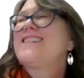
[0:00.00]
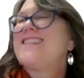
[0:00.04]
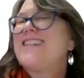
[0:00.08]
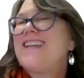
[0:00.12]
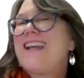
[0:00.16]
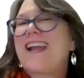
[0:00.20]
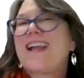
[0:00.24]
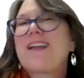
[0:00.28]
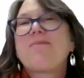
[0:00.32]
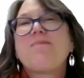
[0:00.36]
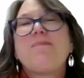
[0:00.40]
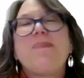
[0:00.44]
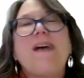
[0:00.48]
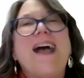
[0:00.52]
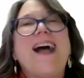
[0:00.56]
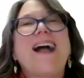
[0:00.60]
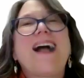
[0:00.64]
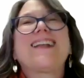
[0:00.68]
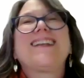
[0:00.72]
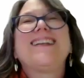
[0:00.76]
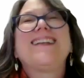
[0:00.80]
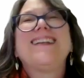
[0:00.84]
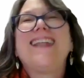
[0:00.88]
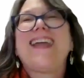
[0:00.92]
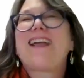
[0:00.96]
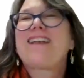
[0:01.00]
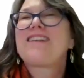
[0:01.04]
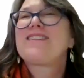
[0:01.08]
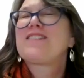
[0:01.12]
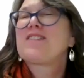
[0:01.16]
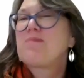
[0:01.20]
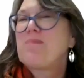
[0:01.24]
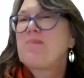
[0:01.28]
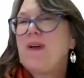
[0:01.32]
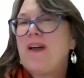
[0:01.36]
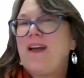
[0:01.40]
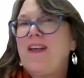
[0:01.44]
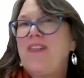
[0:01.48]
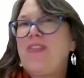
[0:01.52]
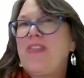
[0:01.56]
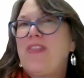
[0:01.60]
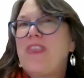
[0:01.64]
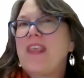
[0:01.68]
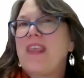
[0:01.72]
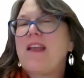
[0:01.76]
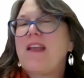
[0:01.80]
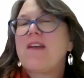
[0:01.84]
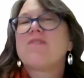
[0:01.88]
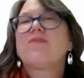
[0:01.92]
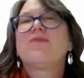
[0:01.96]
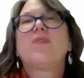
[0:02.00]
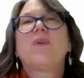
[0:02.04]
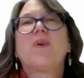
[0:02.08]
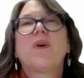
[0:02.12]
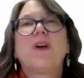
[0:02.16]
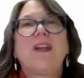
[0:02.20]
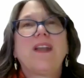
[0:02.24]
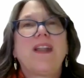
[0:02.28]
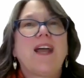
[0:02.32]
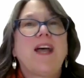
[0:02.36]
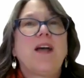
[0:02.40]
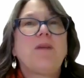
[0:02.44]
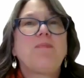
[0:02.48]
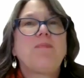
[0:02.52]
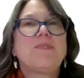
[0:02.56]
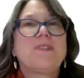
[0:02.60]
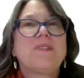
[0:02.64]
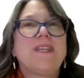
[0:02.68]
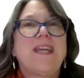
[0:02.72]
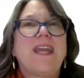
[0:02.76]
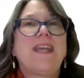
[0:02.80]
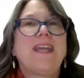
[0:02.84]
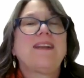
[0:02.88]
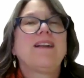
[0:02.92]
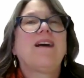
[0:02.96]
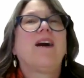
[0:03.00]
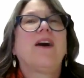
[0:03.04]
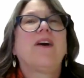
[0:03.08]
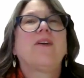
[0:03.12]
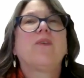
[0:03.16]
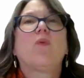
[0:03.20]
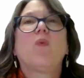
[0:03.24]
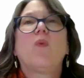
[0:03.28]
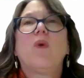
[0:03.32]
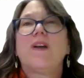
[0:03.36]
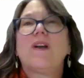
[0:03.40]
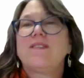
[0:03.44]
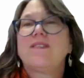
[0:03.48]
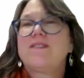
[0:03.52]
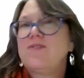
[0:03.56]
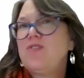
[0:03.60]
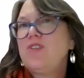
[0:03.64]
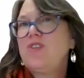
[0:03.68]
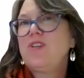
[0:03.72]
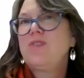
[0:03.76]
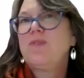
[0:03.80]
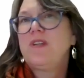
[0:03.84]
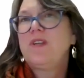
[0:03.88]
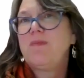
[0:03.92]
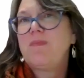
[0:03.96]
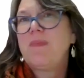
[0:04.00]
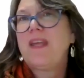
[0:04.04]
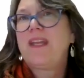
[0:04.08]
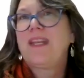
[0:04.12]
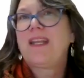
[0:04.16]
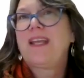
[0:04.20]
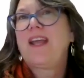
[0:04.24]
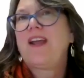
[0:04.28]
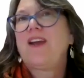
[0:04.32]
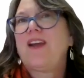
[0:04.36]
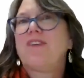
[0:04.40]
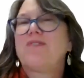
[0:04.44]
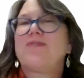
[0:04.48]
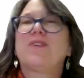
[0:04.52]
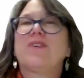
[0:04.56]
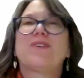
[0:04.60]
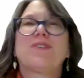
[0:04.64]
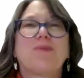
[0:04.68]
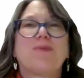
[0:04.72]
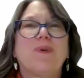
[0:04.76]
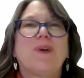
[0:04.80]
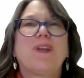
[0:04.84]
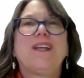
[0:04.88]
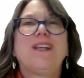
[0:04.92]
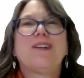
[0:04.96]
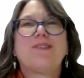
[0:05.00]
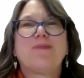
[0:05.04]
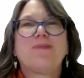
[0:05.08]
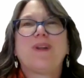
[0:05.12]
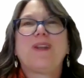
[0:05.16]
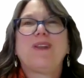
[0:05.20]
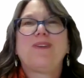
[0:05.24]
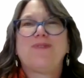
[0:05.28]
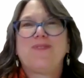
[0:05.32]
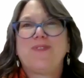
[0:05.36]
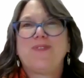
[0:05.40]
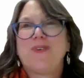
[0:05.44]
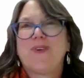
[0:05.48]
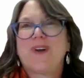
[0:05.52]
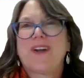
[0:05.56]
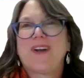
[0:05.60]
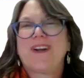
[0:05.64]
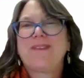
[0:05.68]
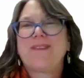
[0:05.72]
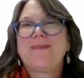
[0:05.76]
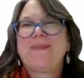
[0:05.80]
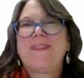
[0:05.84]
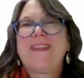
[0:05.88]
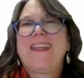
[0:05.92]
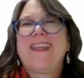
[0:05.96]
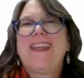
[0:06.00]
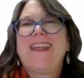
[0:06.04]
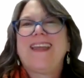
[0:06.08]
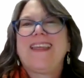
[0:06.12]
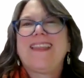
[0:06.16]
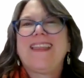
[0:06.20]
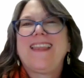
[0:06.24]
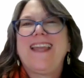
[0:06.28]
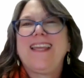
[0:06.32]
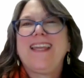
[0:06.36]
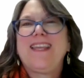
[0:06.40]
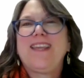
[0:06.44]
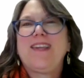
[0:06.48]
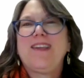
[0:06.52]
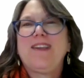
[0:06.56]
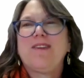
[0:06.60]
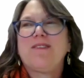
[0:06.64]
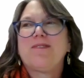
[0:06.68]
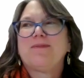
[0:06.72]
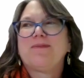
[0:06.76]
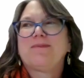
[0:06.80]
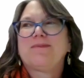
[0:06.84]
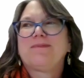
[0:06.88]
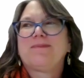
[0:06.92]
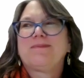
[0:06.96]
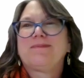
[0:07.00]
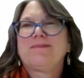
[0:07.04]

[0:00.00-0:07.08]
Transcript: Check back next month for an update on what's new in Medicare for 2024. Thank you.